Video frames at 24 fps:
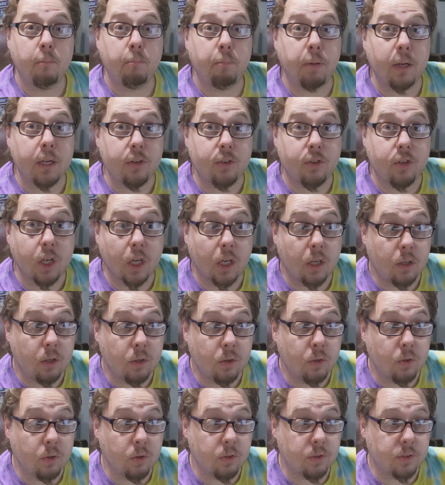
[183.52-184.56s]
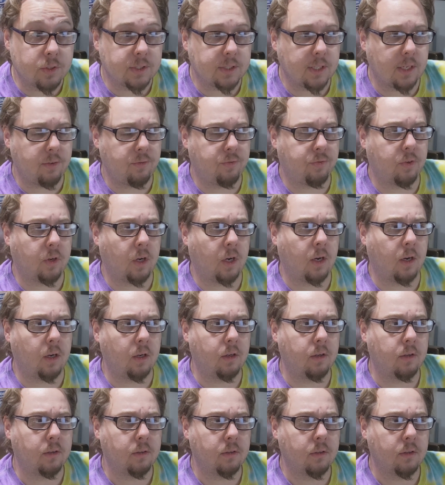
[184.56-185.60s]
But Toad, said Frog,
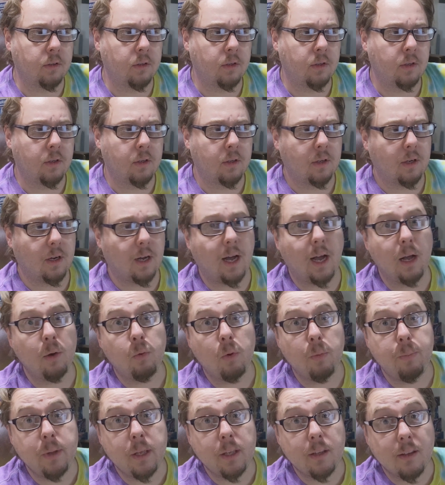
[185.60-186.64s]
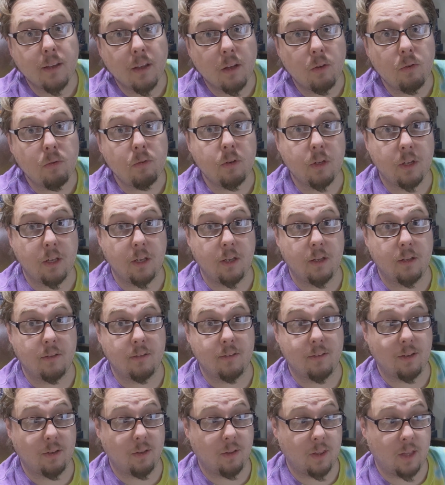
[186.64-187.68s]
I will be lonely
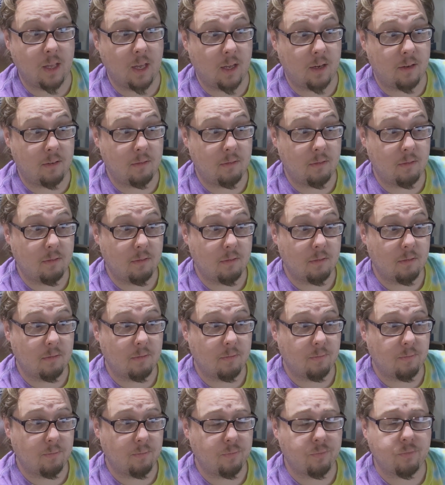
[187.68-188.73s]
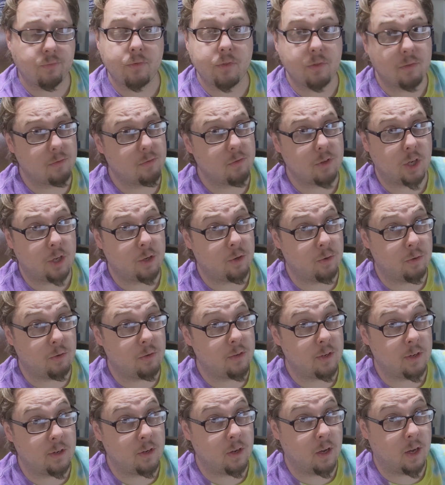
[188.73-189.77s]
until then. Toad
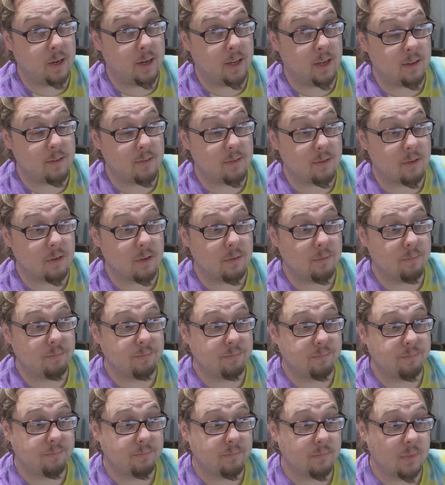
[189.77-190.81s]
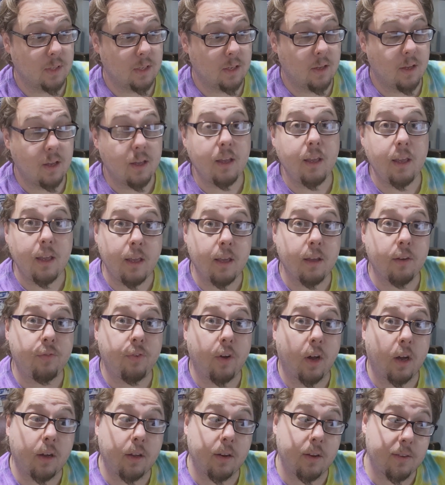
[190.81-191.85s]
did not answer. He had
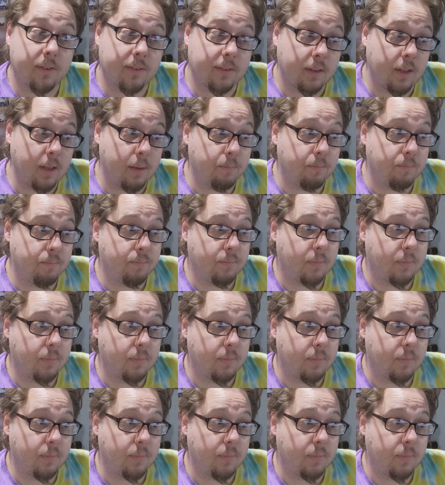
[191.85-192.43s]
fallen asleep.